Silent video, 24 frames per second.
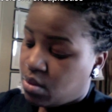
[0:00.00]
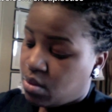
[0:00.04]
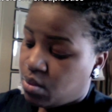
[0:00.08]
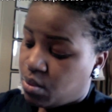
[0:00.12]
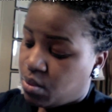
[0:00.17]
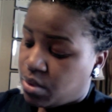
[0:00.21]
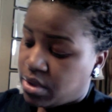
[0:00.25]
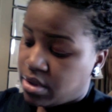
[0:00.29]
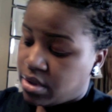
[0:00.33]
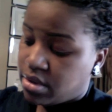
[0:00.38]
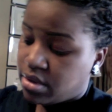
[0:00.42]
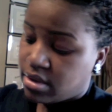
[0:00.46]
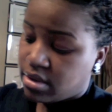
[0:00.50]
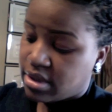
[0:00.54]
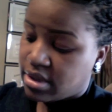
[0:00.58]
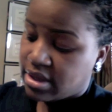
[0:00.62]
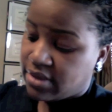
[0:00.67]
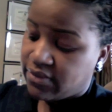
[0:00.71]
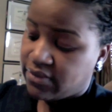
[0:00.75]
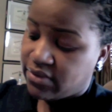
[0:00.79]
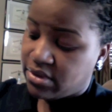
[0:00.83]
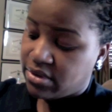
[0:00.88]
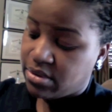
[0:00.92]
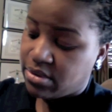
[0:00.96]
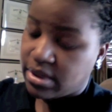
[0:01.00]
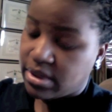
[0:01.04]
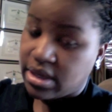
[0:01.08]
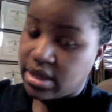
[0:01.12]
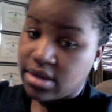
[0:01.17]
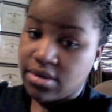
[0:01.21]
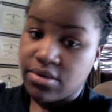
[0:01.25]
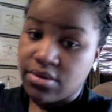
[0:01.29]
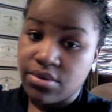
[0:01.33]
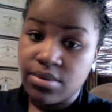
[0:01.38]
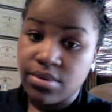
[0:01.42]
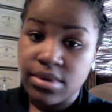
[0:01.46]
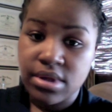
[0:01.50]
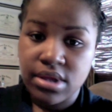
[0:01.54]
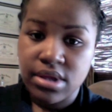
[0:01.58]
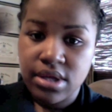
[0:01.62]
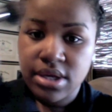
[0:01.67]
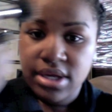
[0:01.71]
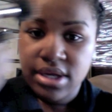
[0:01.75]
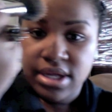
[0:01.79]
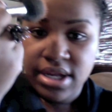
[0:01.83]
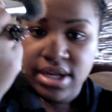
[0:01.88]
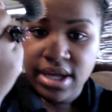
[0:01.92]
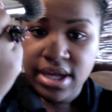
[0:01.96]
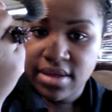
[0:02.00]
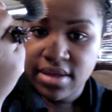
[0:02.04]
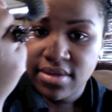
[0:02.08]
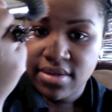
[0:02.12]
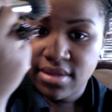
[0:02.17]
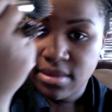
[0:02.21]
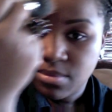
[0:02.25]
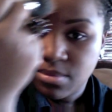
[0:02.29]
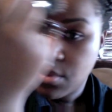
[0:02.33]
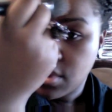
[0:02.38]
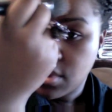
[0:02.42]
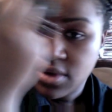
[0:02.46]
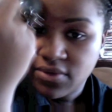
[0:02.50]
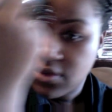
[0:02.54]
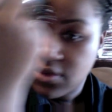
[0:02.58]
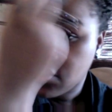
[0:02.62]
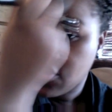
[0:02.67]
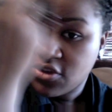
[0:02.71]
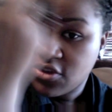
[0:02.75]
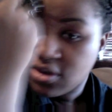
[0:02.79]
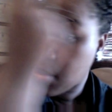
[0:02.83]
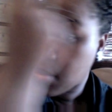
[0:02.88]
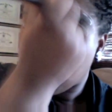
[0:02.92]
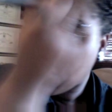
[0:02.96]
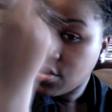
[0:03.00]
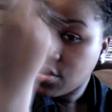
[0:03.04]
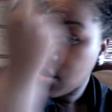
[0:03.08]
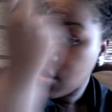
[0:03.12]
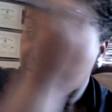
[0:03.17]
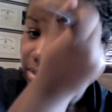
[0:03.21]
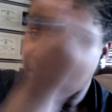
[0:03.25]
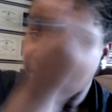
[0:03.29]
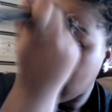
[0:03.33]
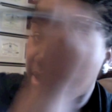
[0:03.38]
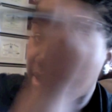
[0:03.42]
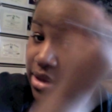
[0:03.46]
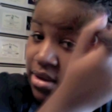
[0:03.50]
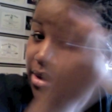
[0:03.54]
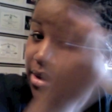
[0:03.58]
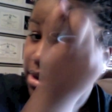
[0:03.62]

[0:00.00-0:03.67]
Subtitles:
will give you a dewy look. It has somewhat of a shimmer to it.